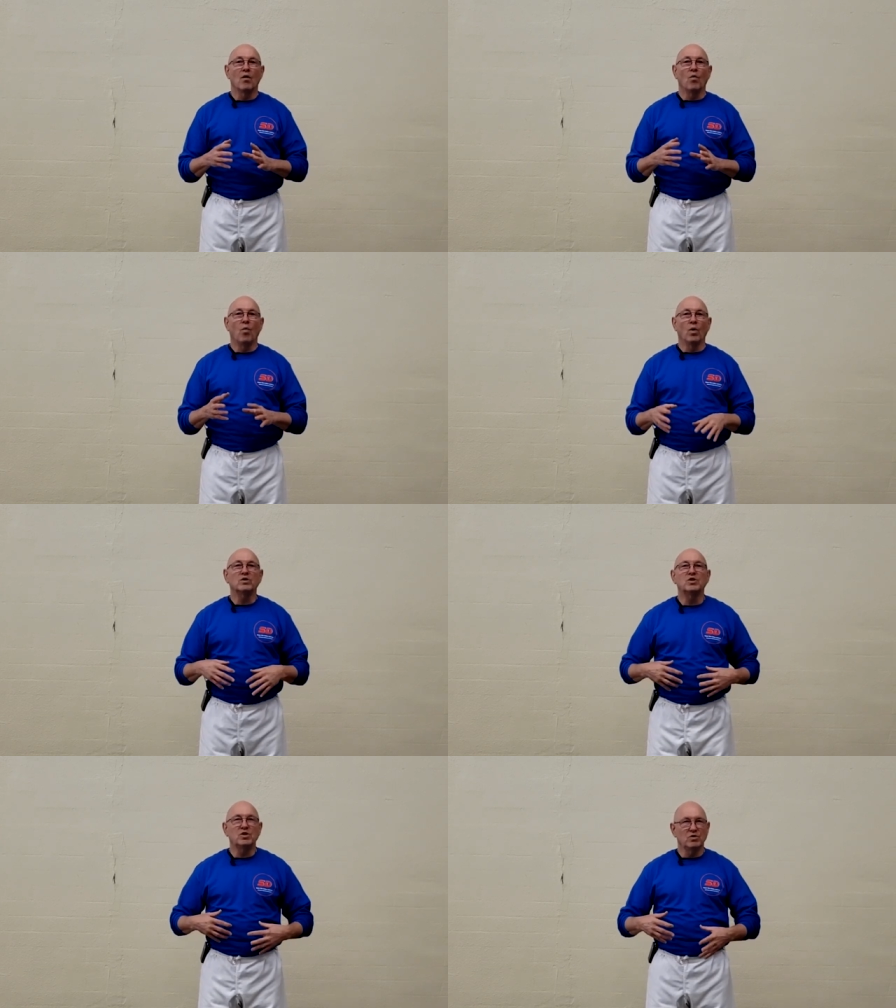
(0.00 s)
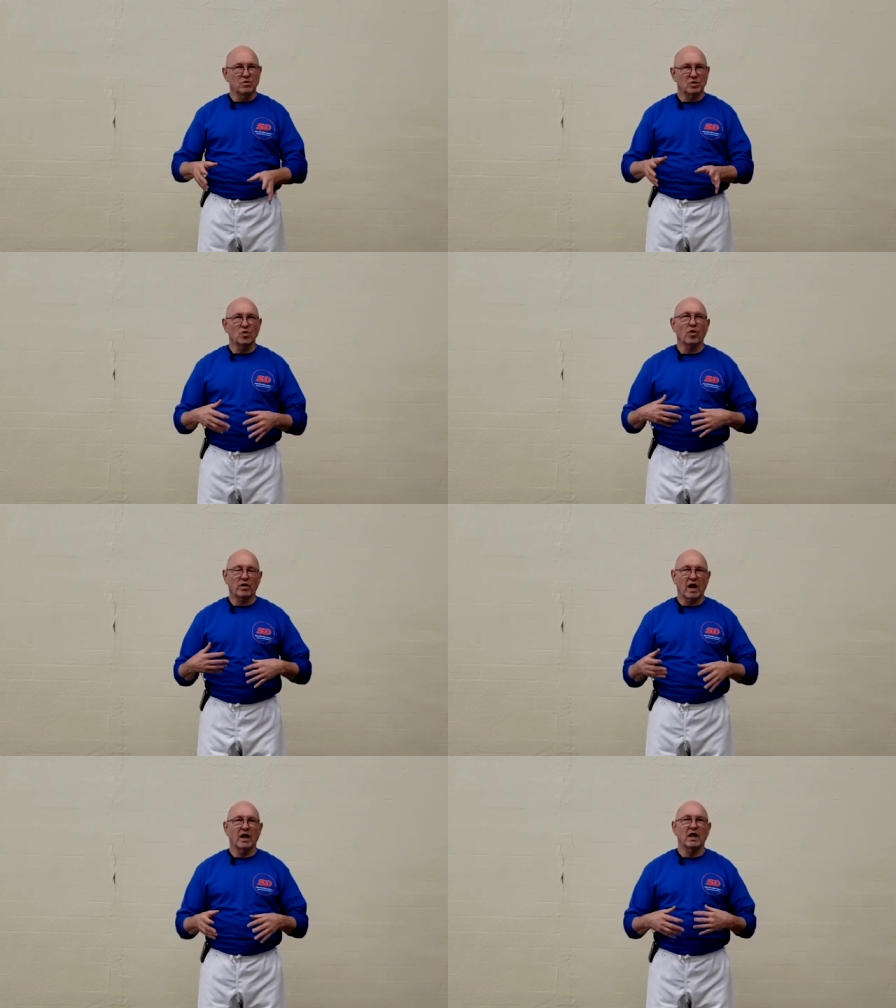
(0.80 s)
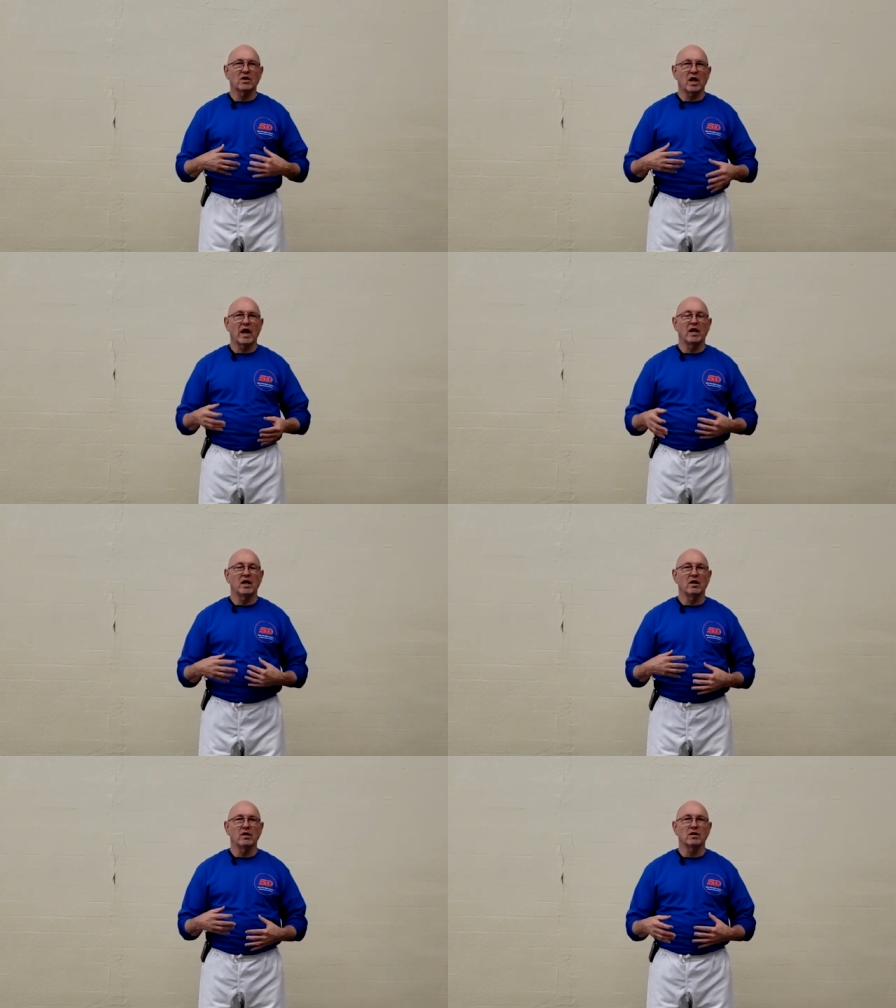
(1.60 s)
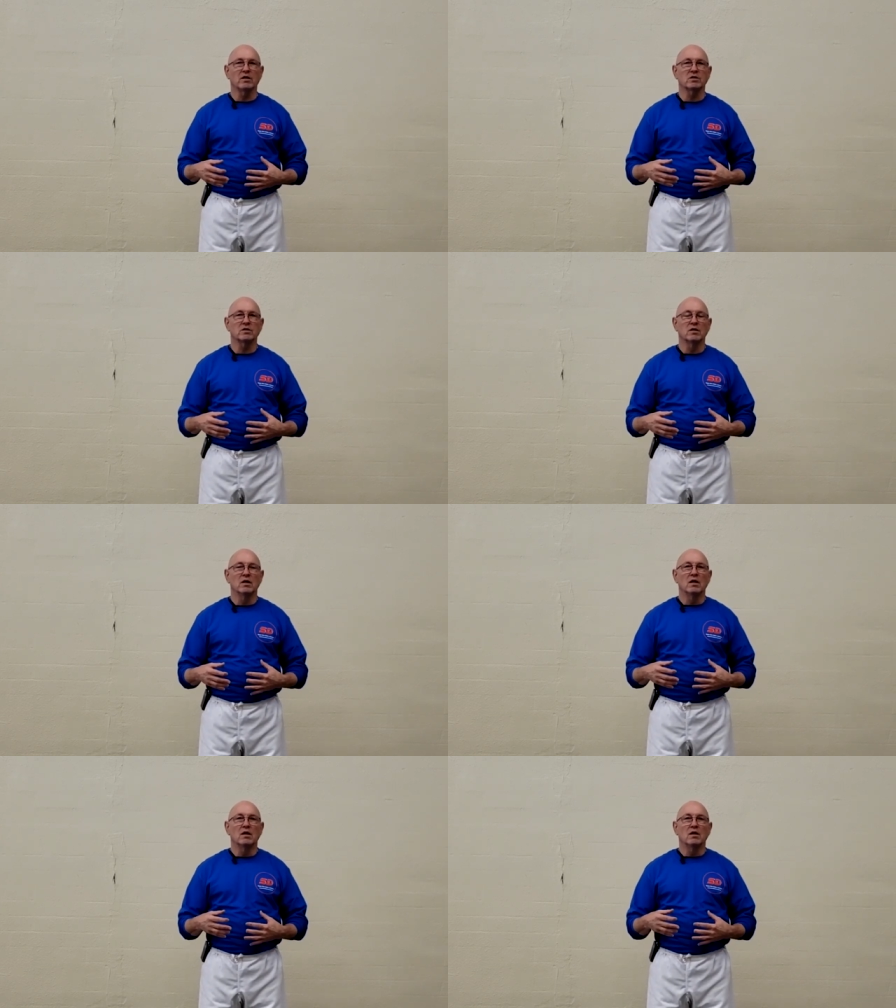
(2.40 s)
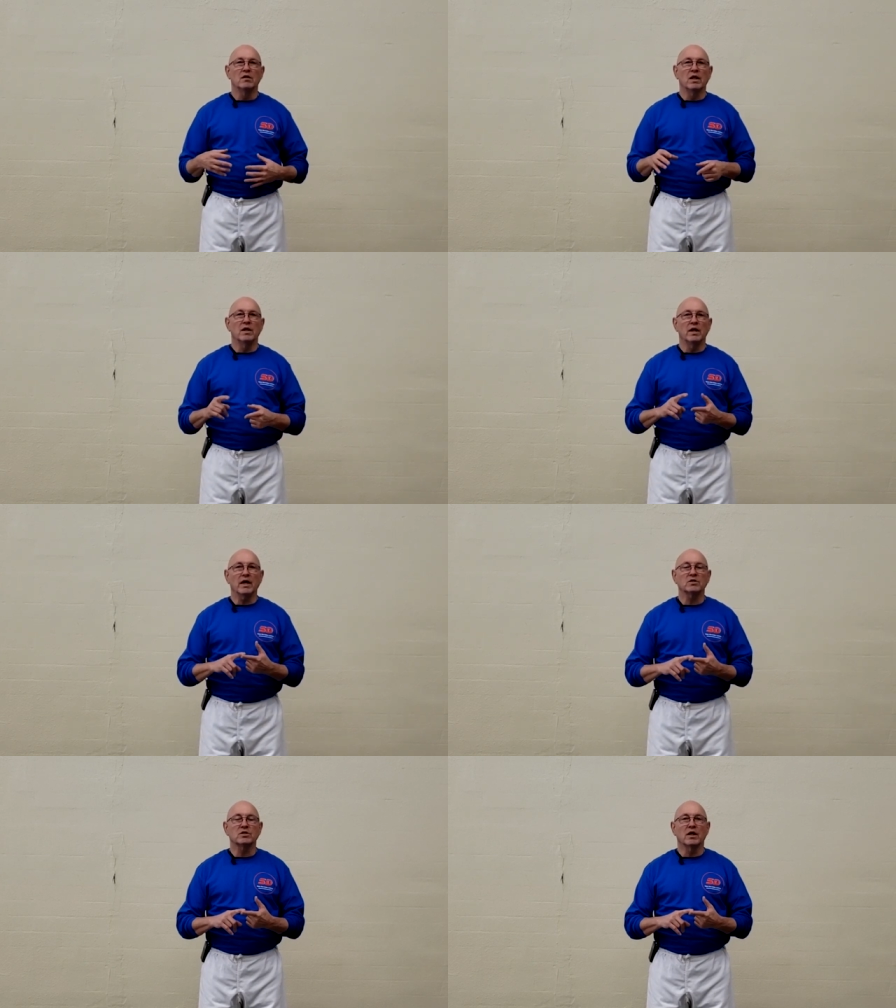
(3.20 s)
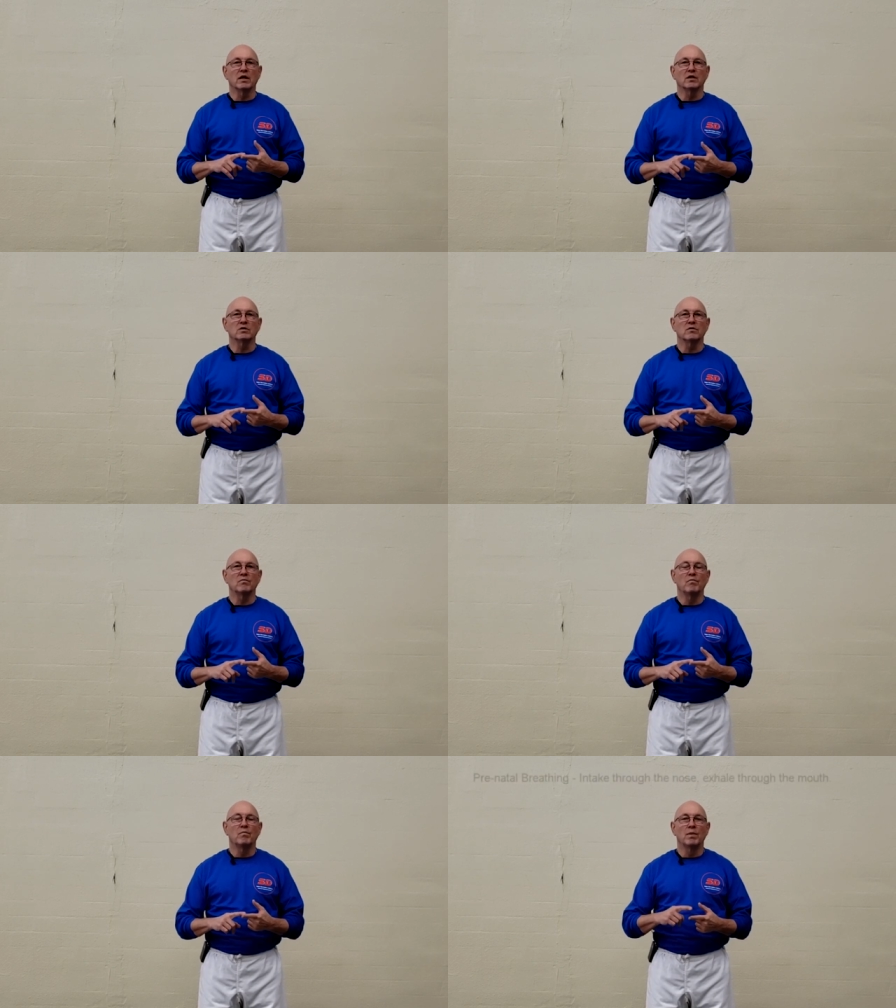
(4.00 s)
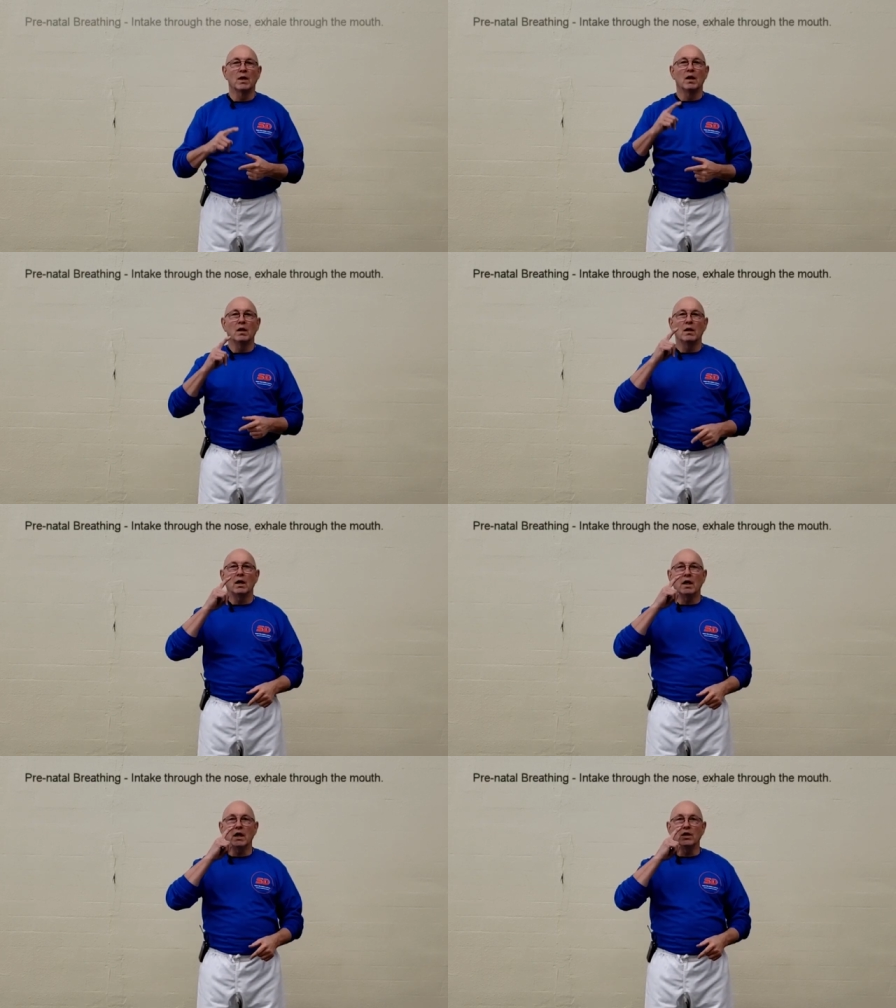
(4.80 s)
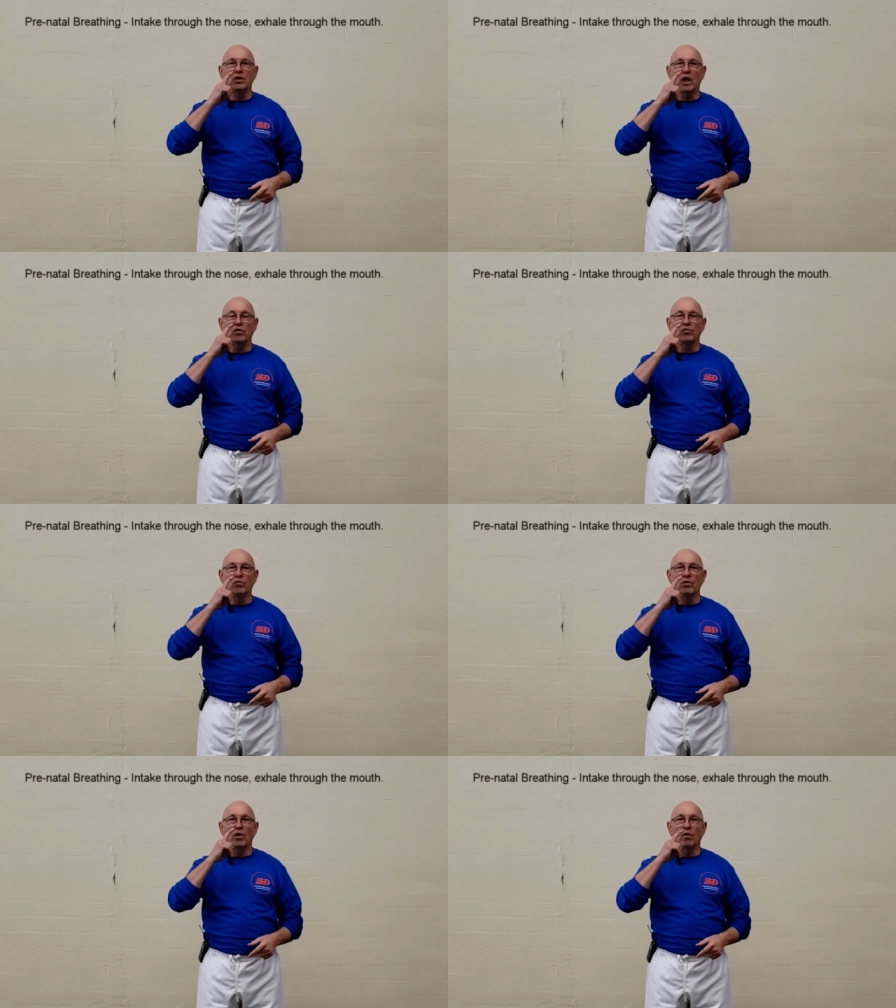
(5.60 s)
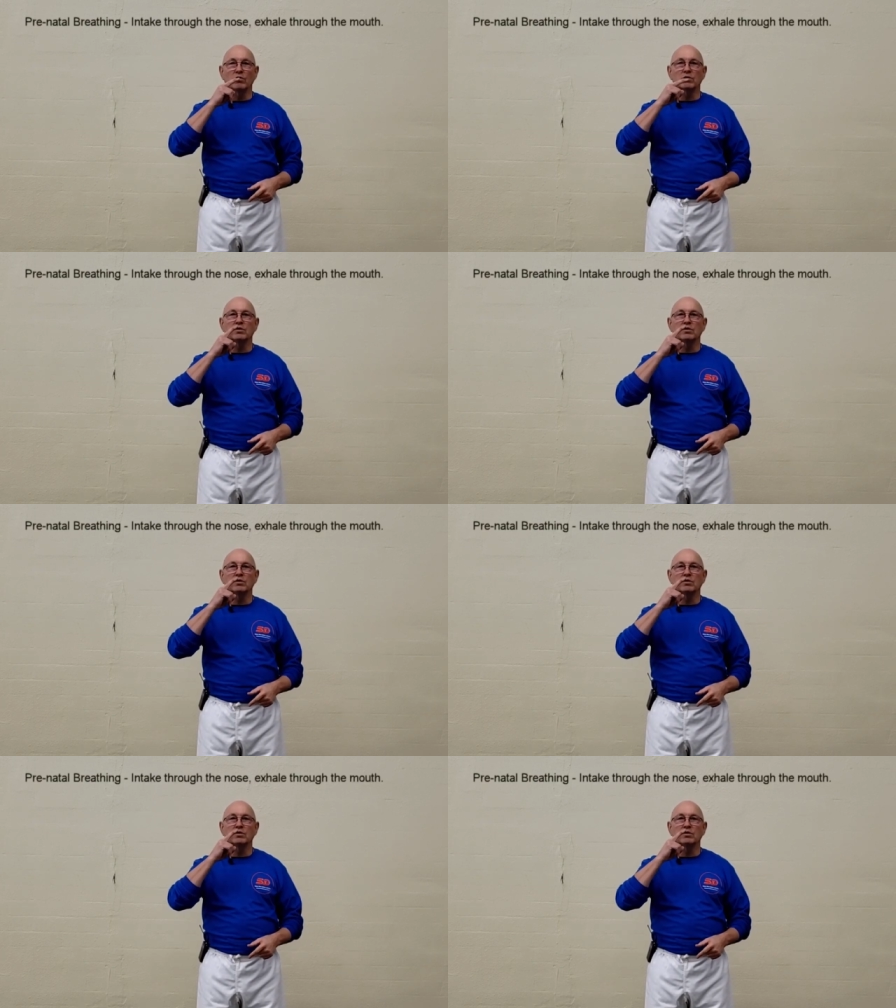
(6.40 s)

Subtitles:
once you sort of kind of get the idea of this, then the next thing is intake through the nose,